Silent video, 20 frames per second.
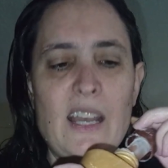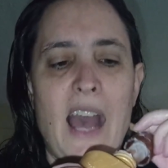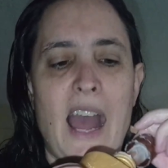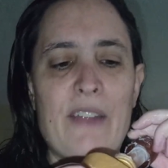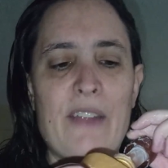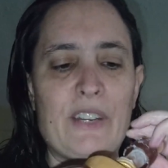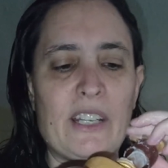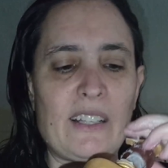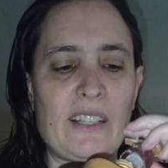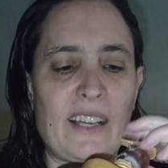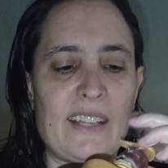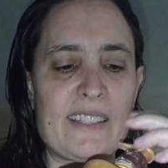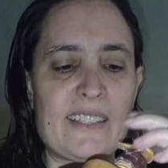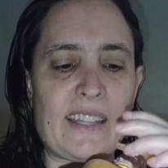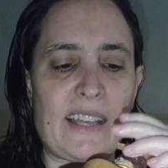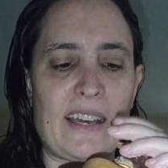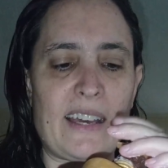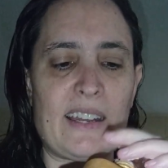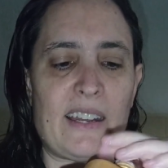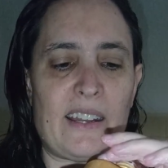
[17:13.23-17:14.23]
I realize
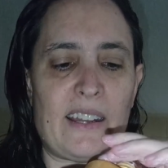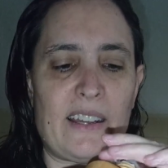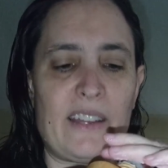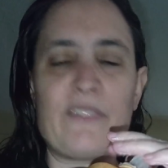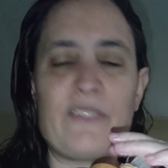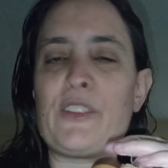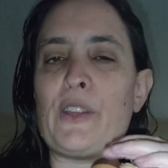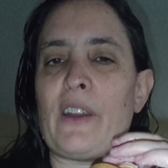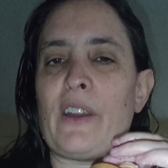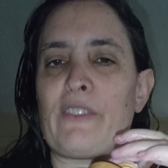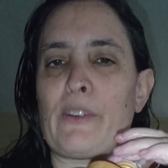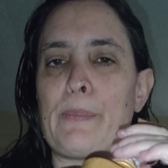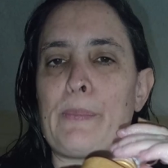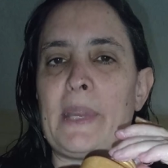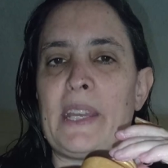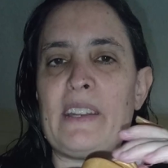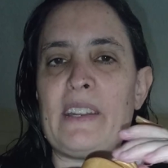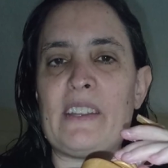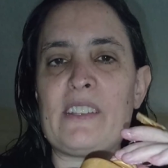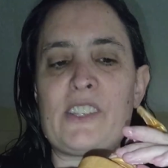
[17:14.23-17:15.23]
that if you have a
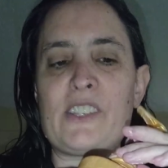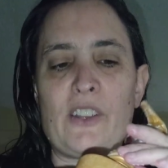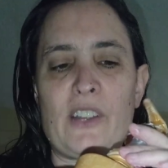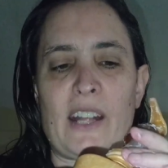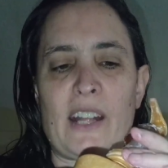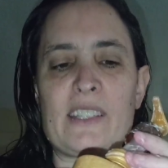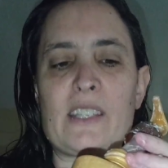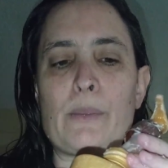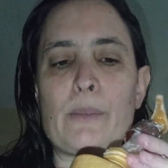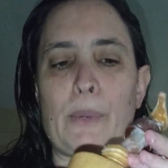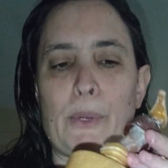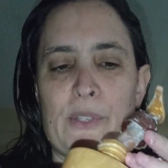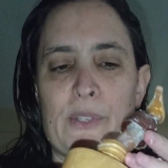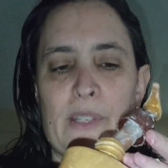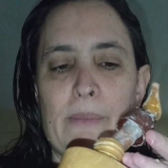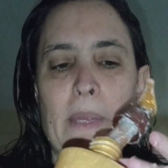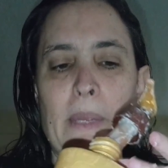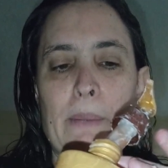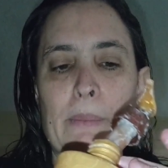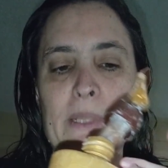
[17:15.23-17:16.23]
penis, you're not supposed
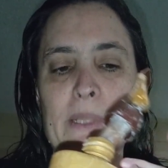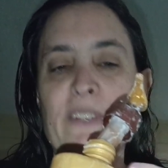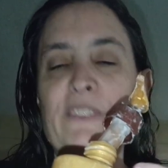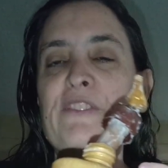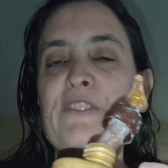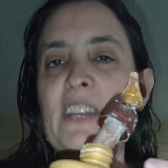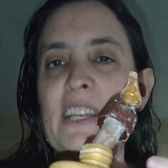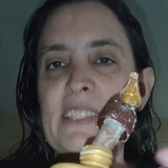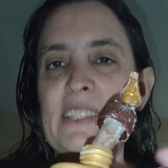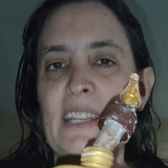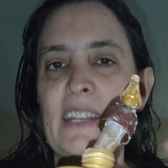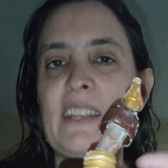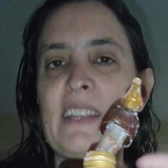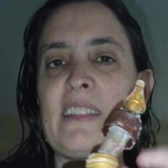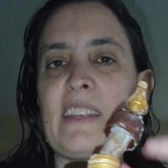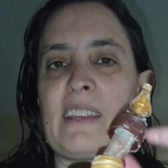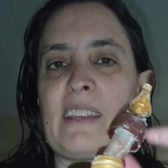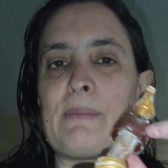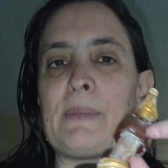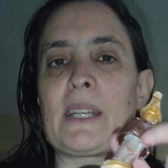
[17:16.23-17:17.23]
to be able to fix
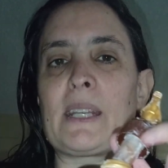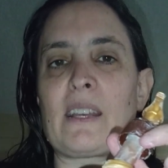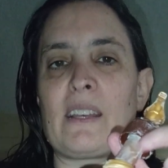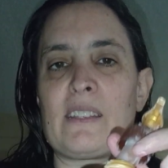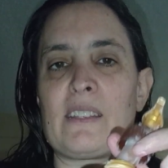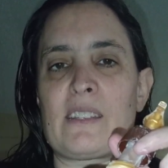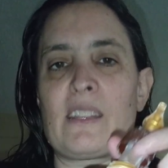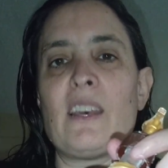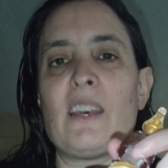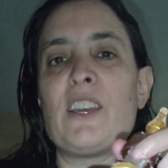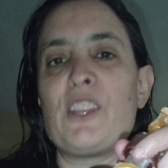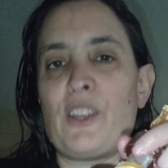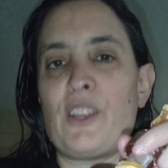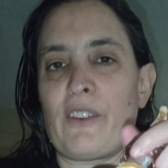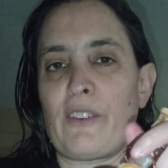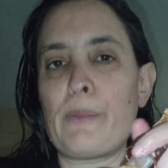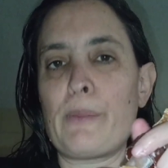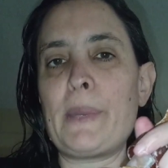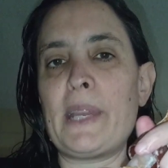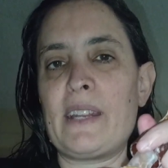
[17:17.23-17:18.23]
anything because you
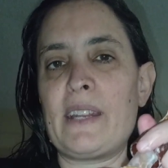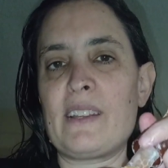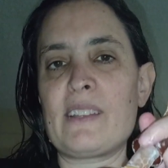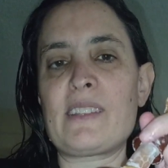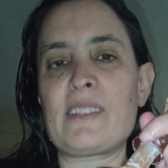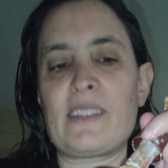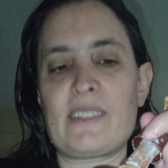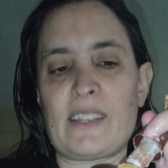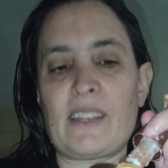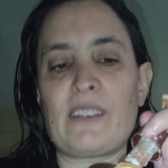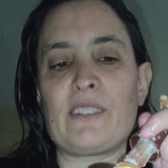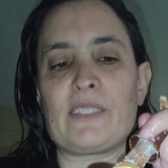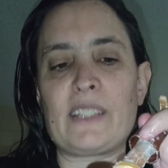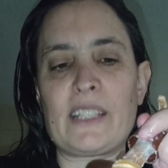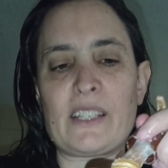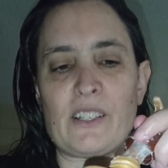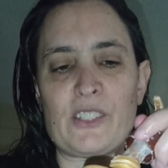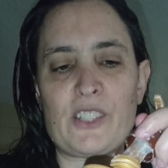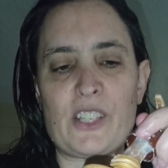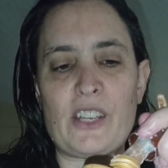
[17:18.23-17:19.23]
have a penis is
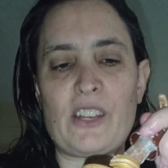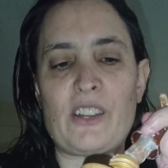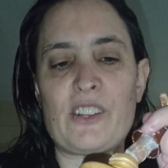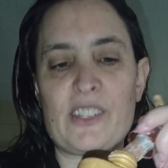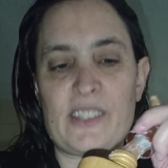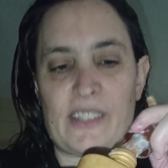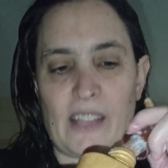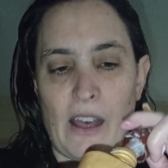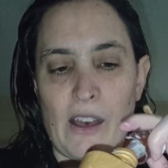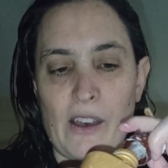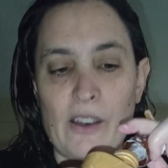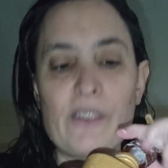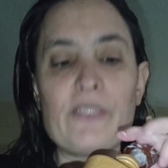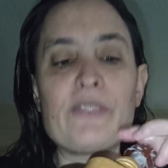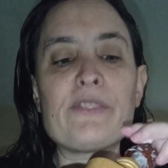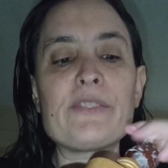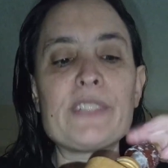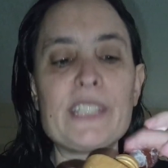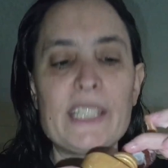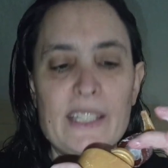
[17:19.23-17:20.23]
illegal to yourself.